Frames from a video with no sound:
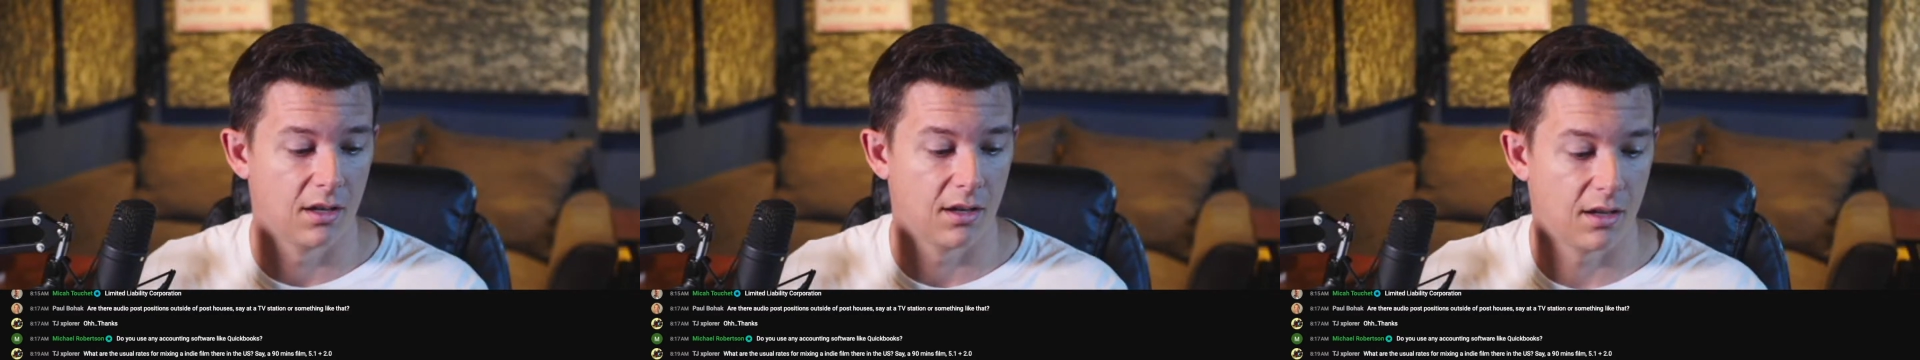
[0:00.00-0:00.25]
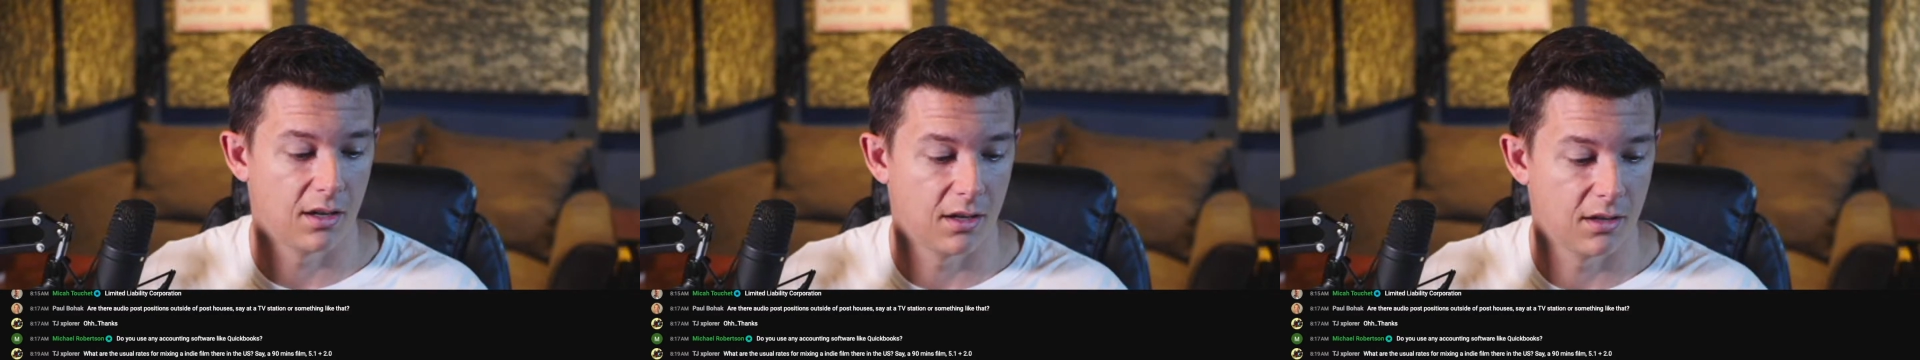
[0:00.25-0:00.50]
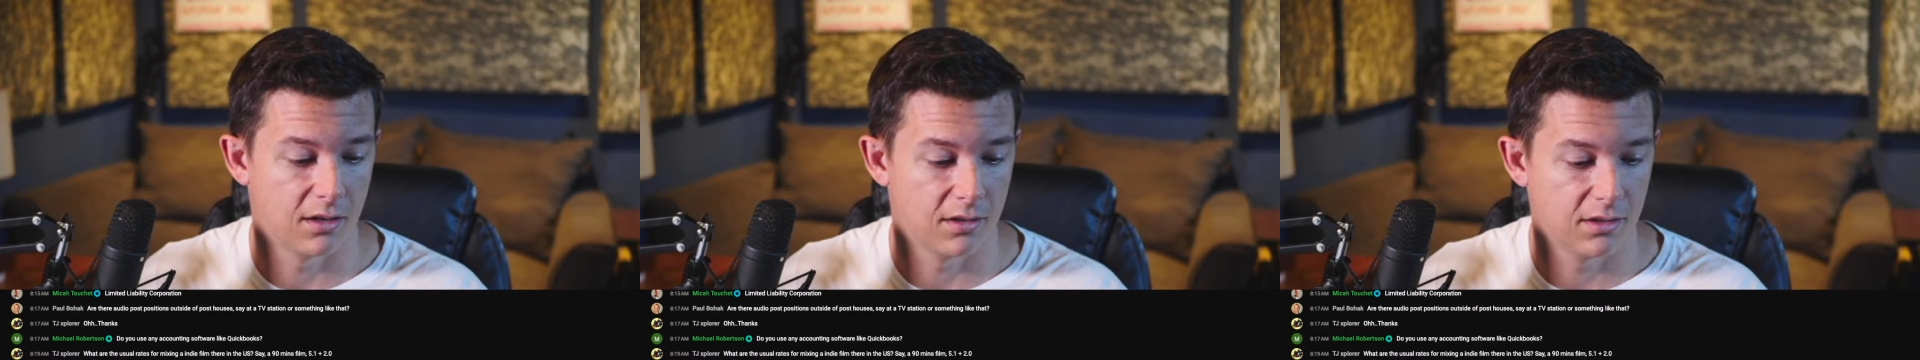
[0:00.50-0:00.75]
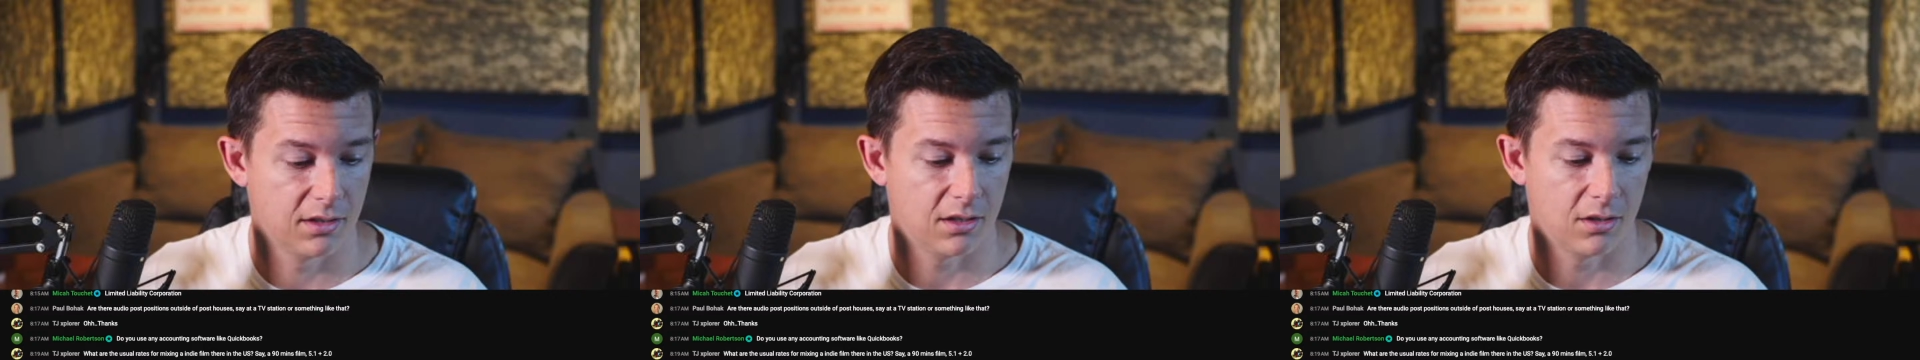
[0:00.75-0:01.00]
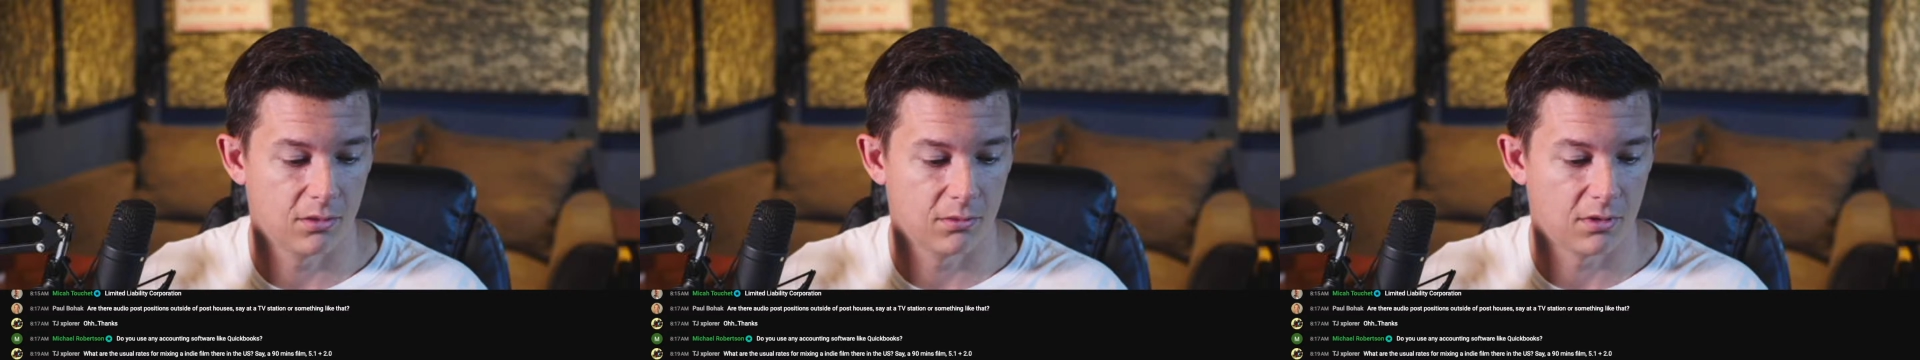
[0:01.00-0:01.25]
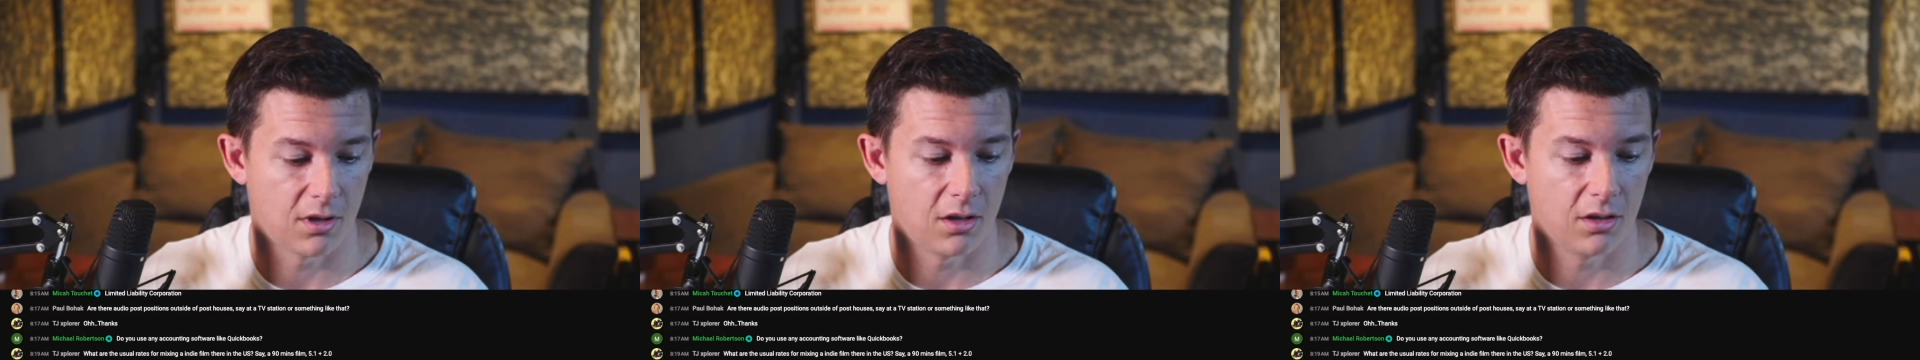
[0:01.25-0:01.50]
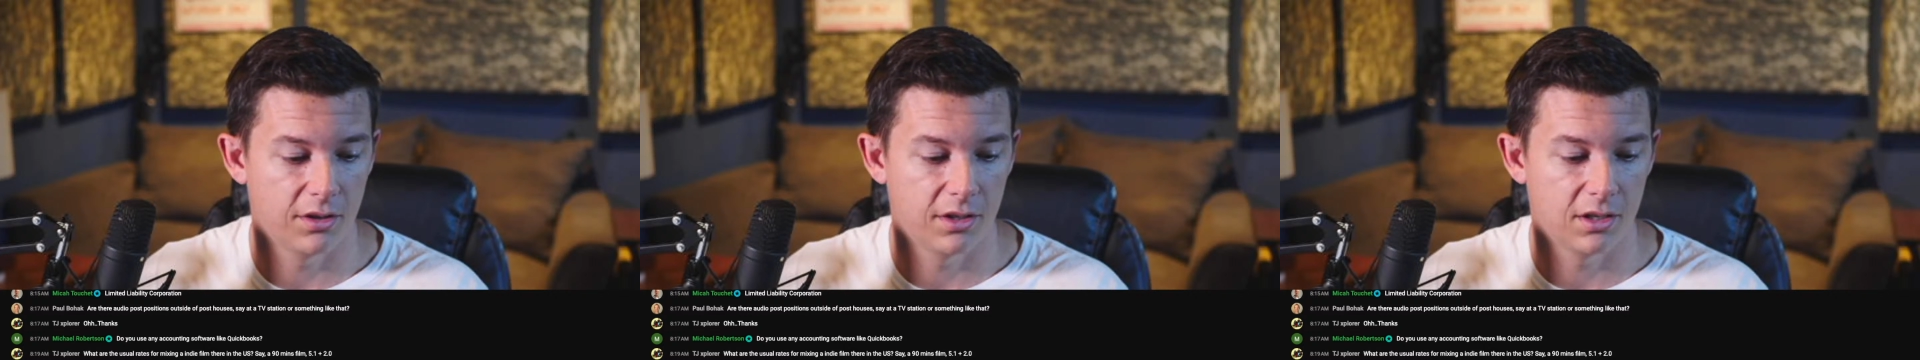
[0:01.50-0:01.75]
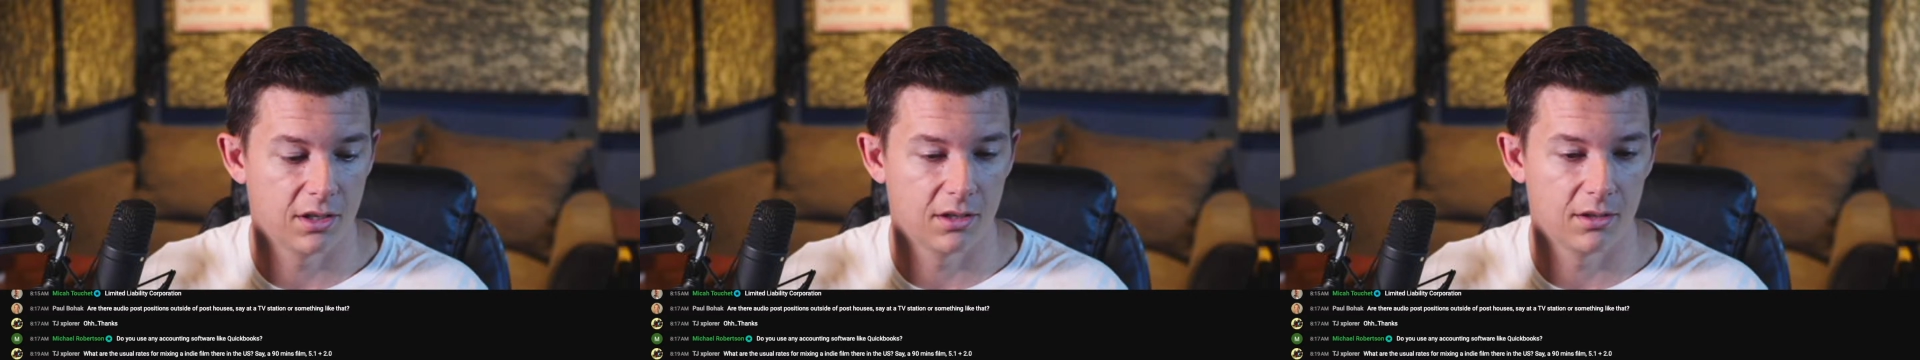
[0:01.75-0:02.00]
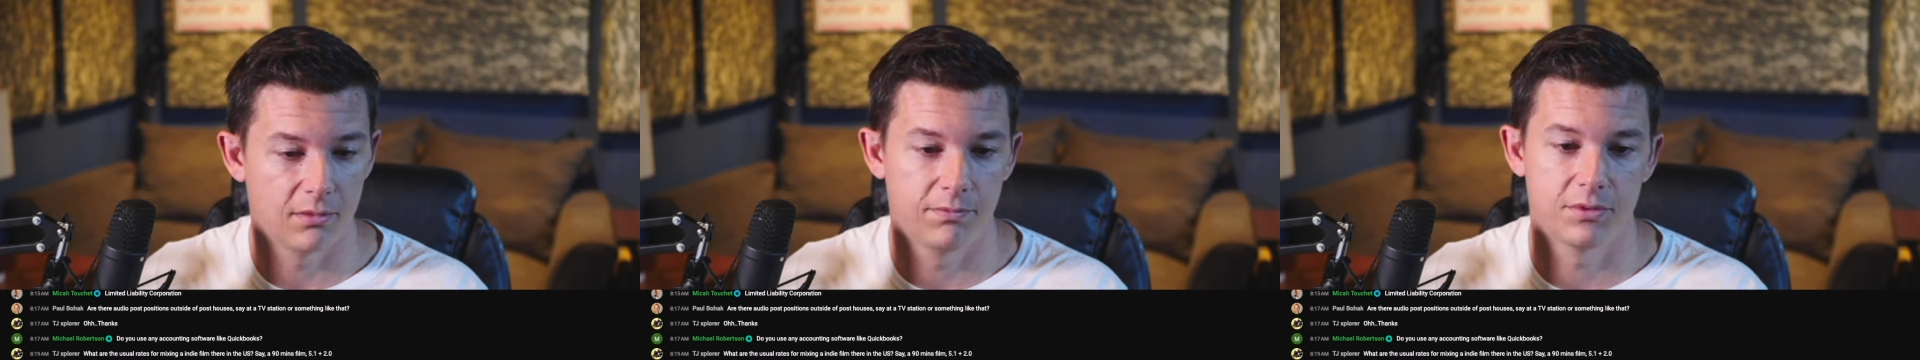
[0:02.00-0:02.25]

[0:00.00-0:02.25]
all the